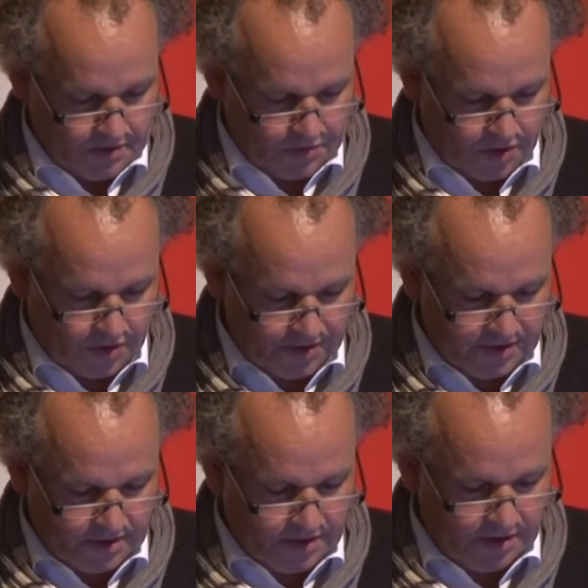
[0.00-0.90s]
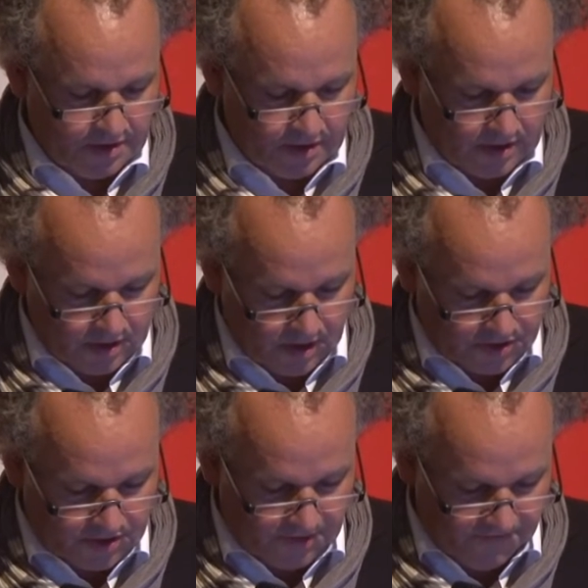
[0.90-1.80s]
We call it the
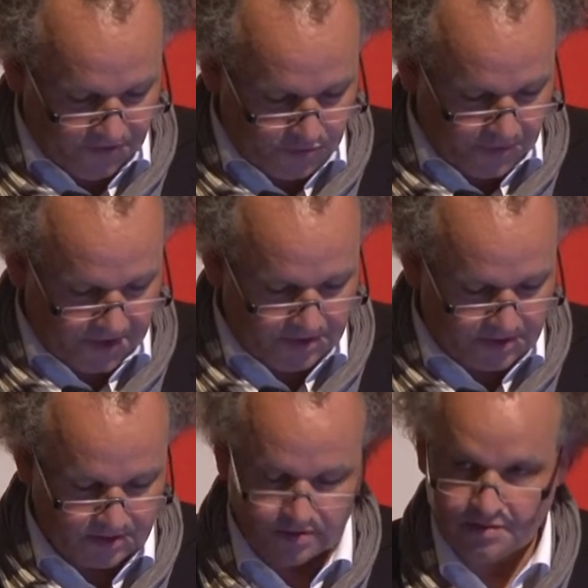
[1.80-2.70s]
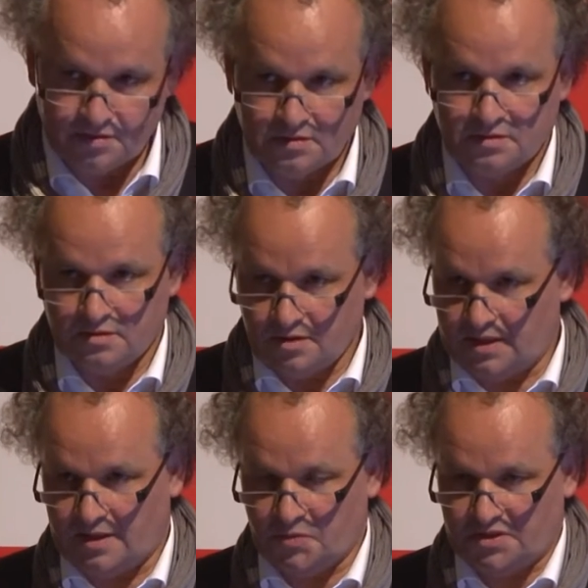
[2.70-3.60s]
ecological footprint,
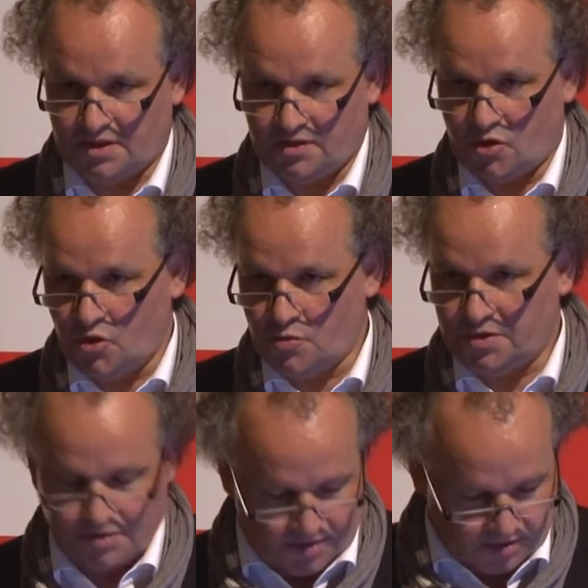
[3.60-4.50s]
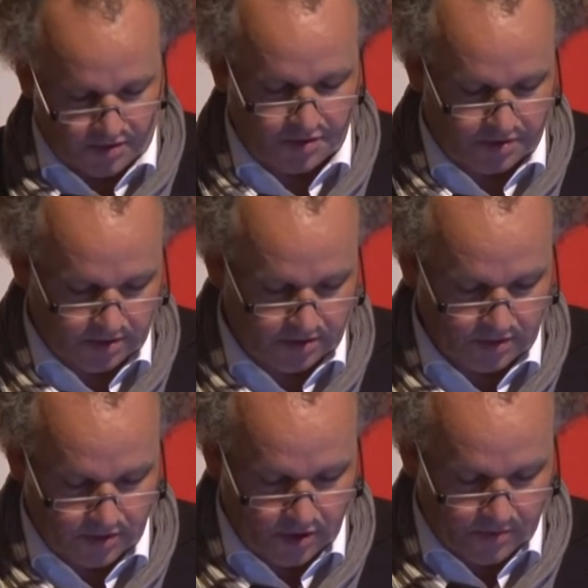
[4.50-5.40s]
and let me say the, urban, the, the, the,
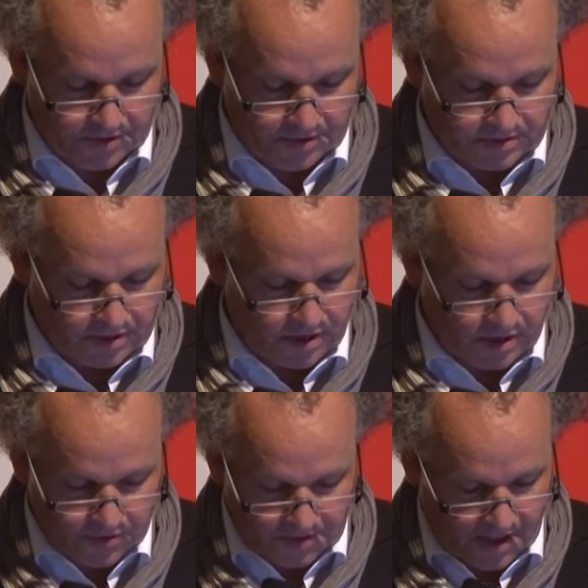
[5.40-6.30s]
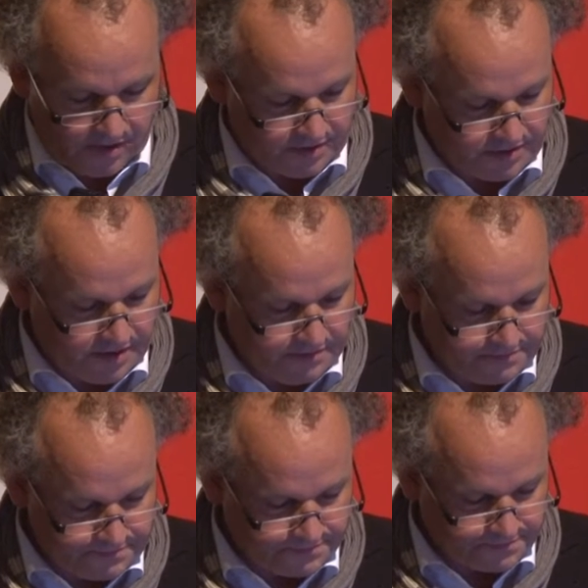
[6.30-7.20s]
the carbon, the carbon currency.
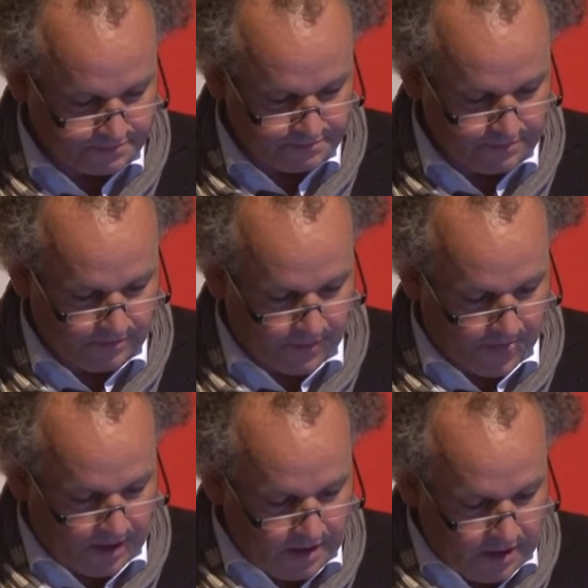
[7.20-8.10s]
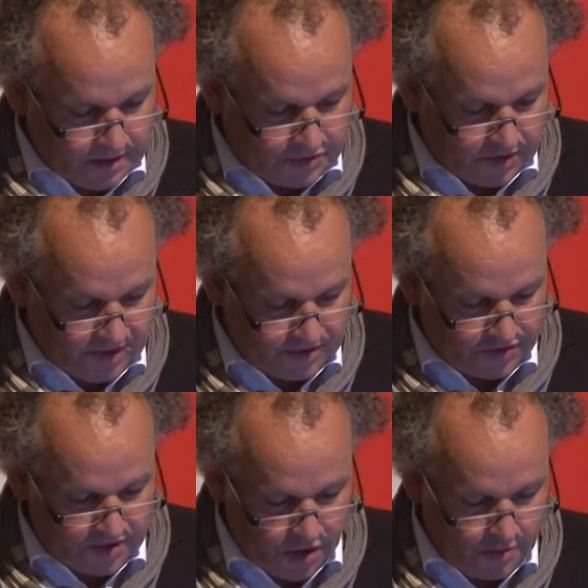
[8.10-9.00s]
Throughout
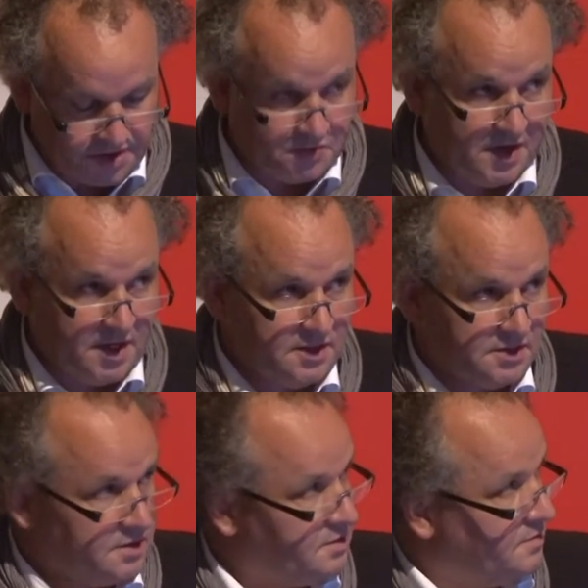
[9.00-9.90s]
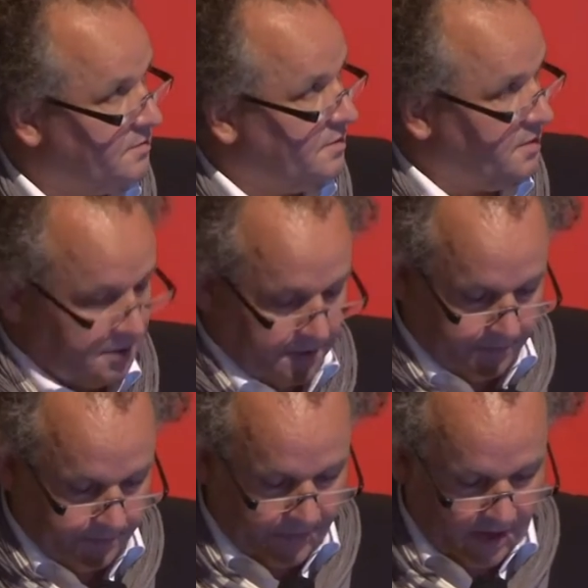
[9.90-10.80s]
history, urban space
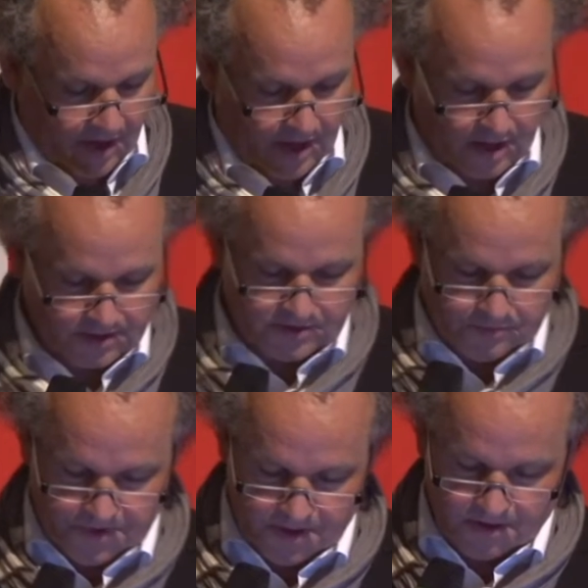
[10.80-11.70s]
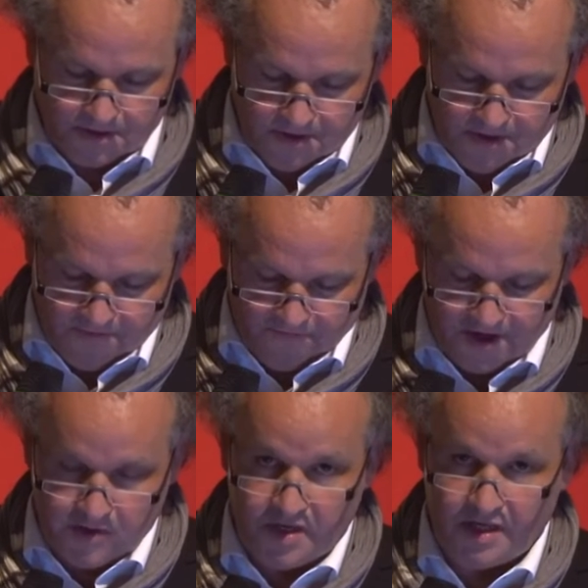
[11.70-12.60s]
um, has been
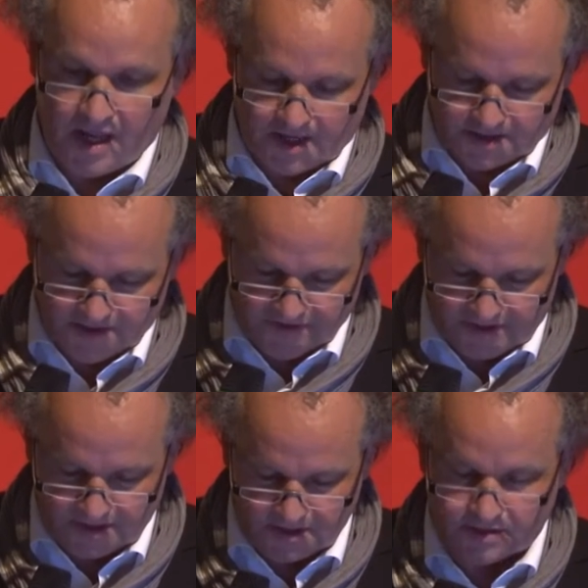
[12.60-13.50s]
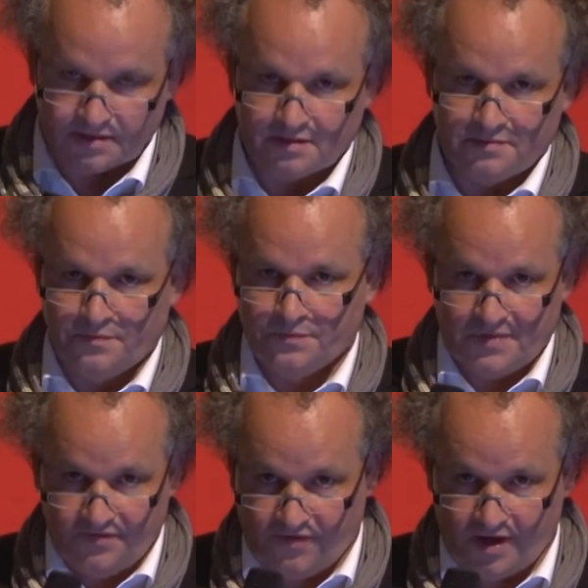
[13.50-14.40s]
framing activities,
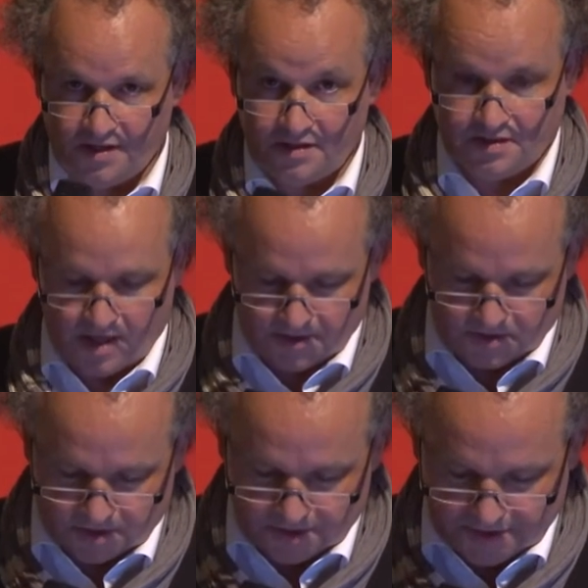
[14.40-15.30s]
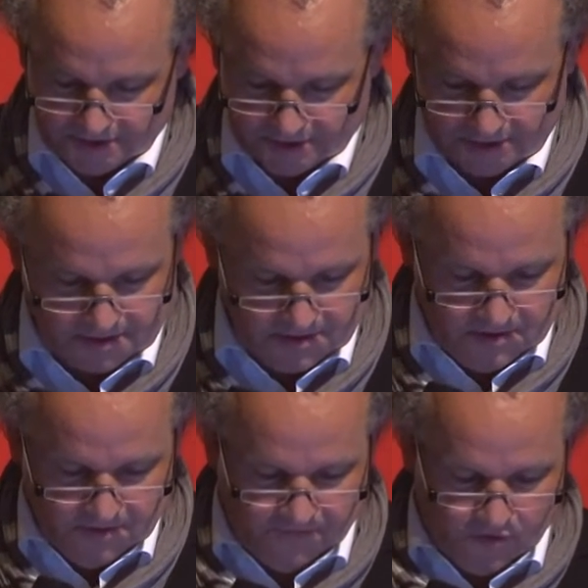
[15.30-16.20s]
defining territories,
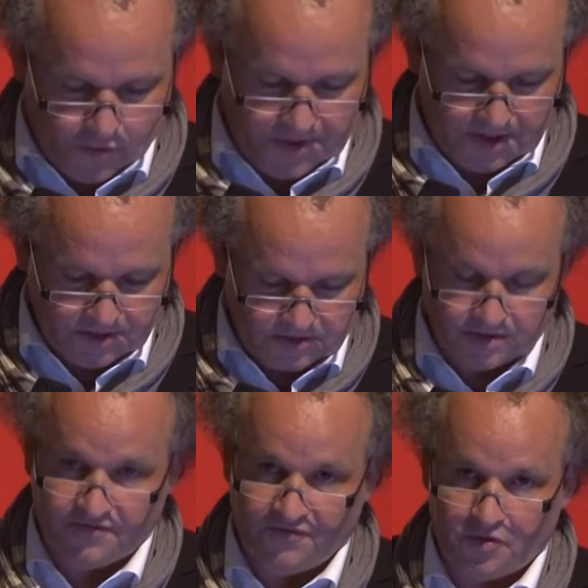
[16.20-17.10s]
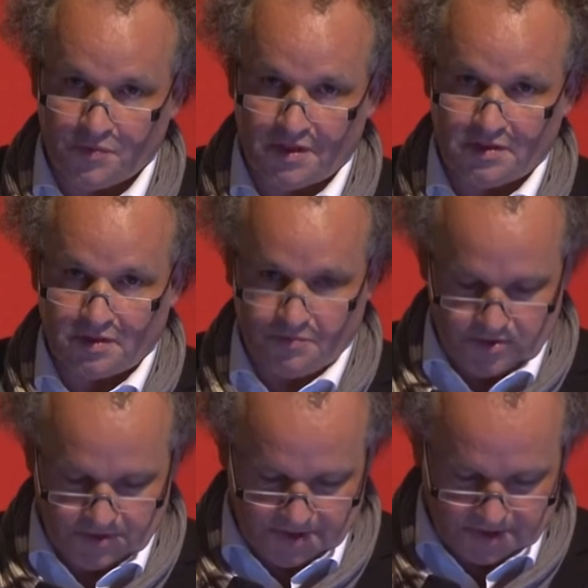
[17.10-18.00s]
forming and transforming
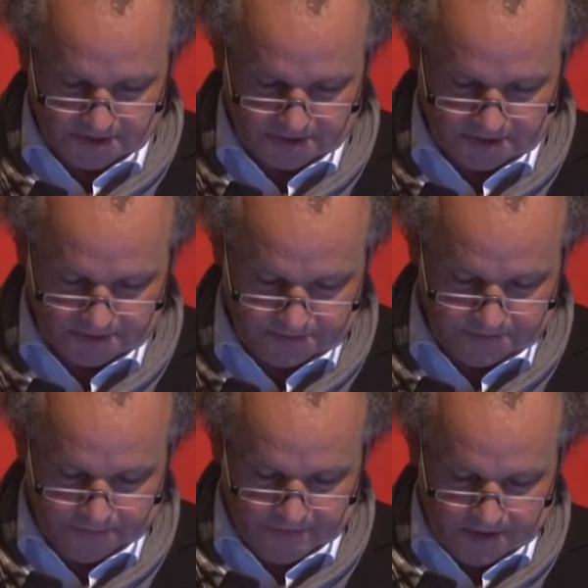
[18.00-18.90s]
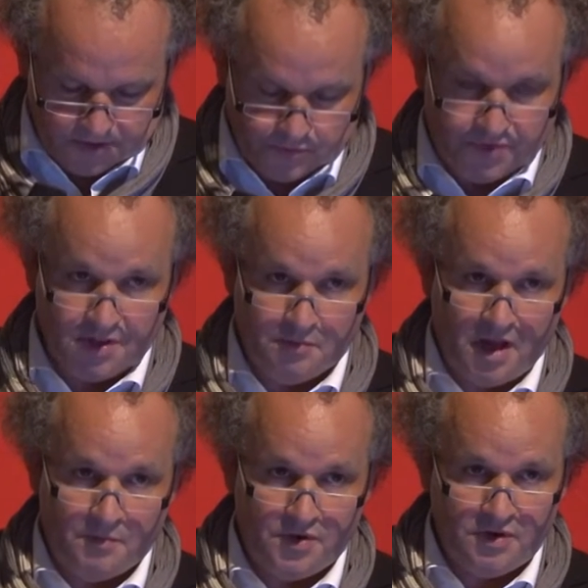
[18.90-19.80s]
communities. To be a
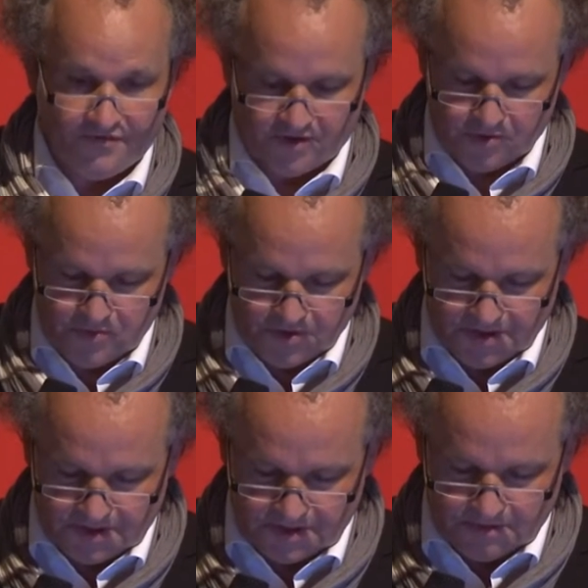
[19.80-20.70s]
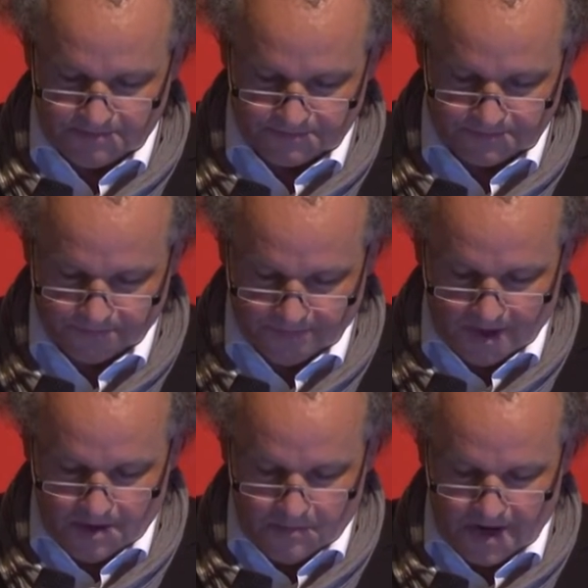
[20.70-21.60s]
member of a community
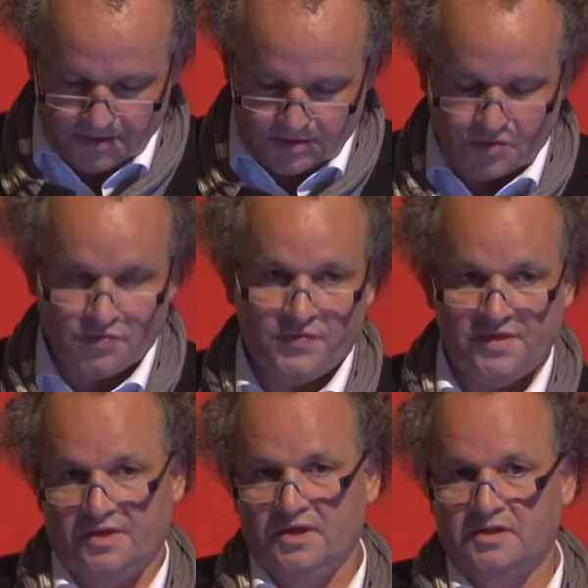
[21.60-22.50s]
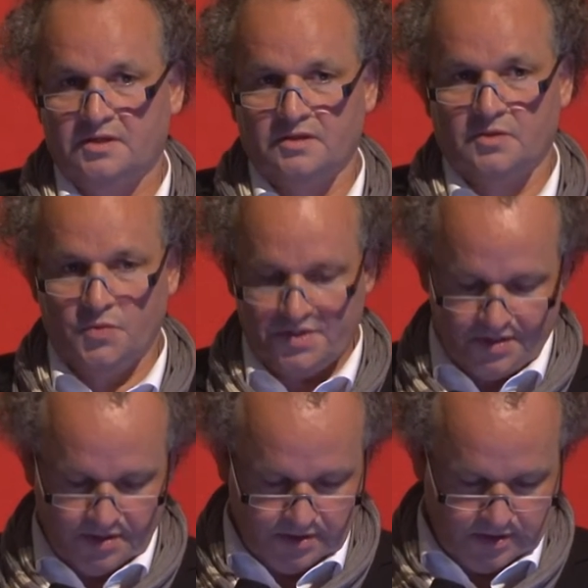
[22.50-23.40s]
meant to reside
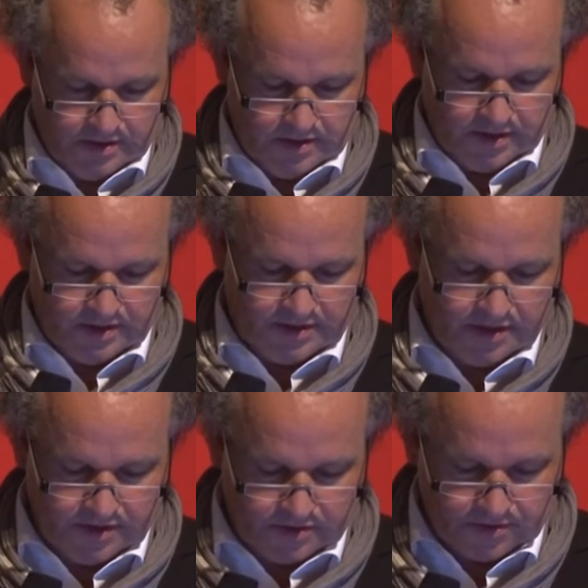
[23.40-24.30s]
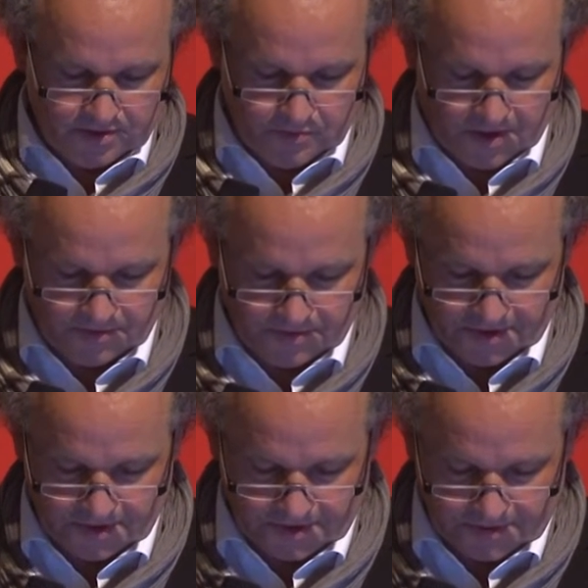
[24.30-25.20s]
within its territorial
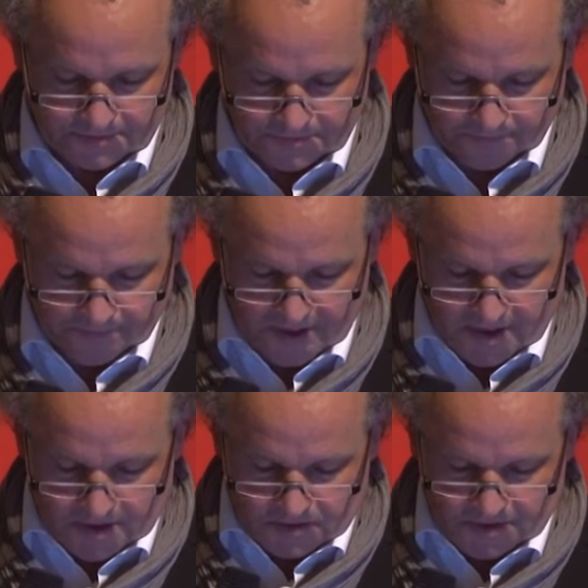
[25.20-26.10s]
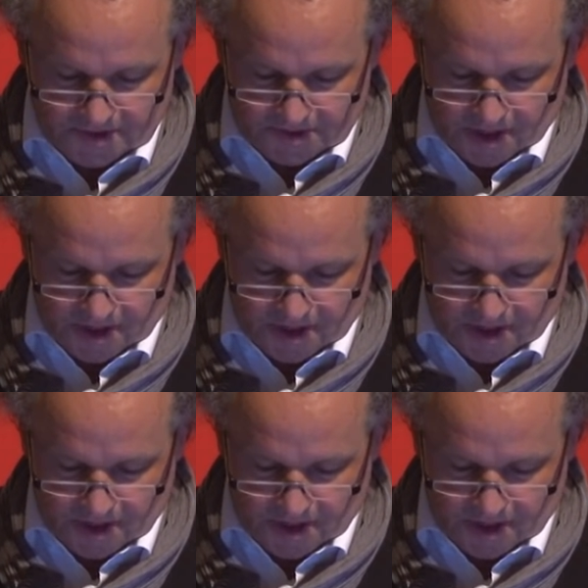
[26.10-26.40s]
boundaries. So this